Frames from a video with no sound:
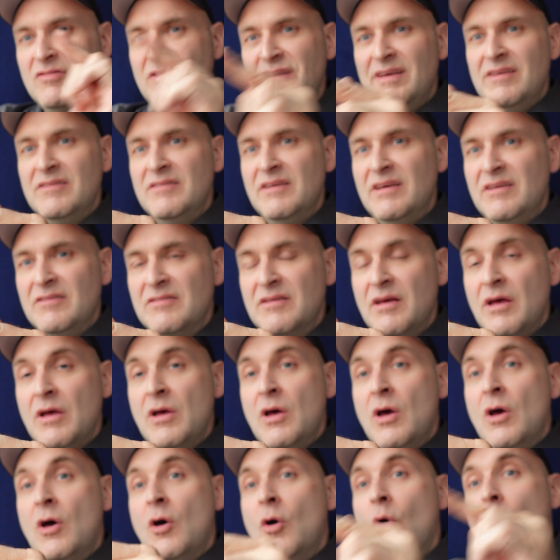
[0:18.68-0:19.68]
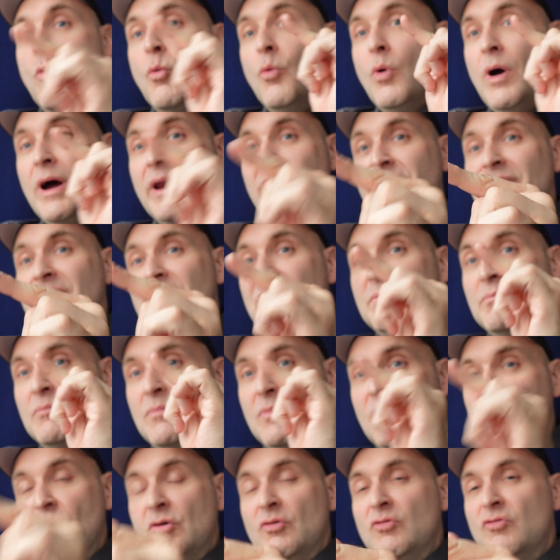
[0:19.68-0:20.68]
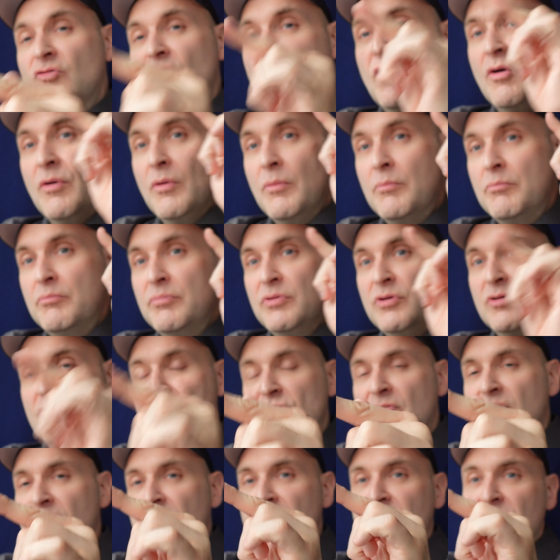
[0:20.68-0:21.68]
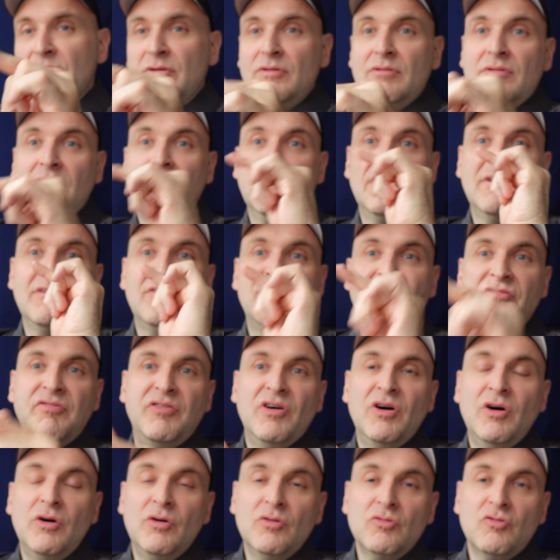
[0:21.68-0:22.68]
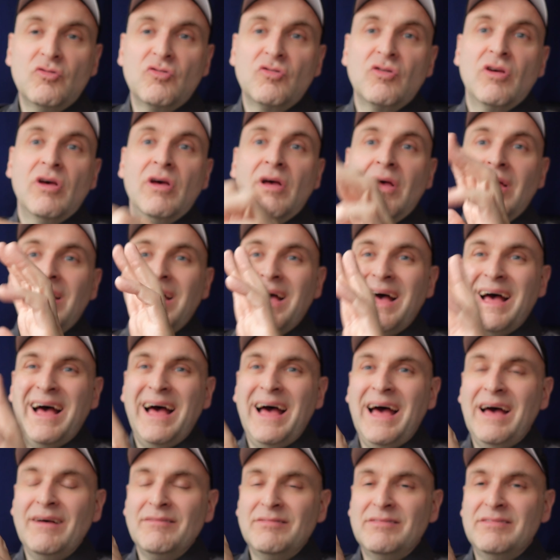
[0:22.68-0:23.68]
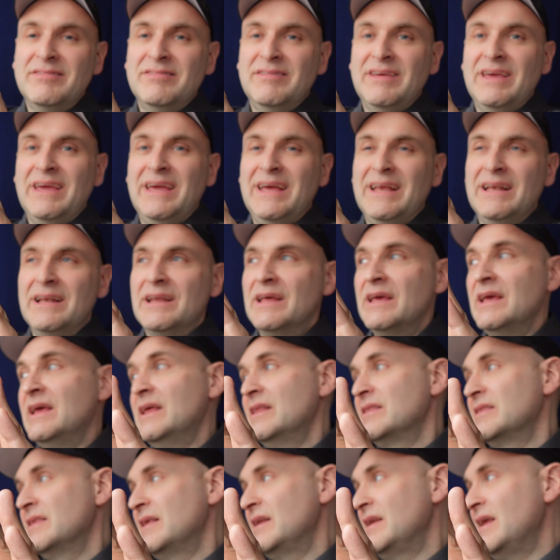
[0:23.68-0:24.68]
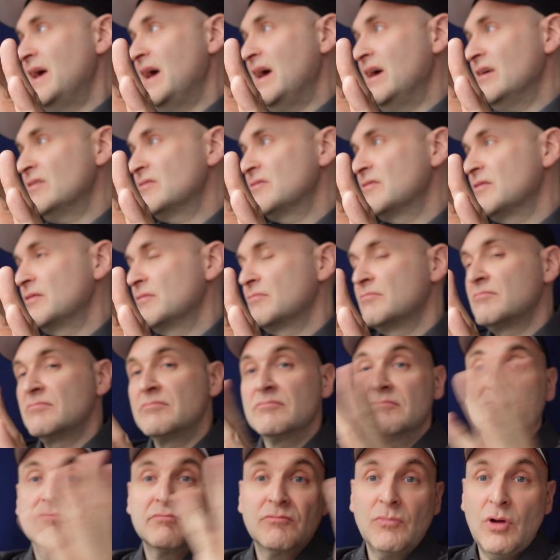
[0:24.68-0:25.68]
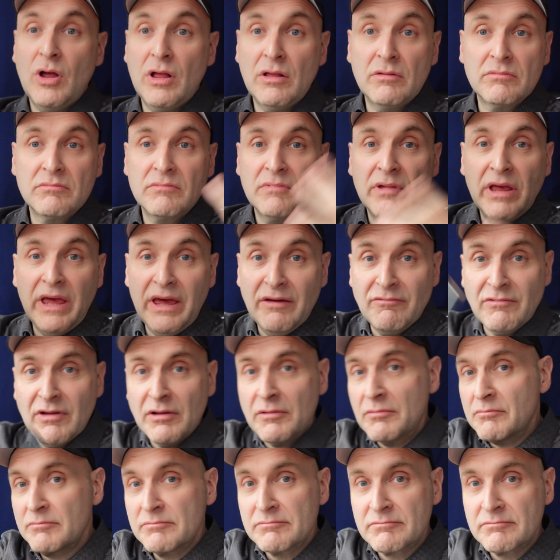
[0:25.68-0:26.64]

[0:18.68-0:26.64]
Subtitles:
this is one of the most beautiful phones I've seen in the last, well, ever.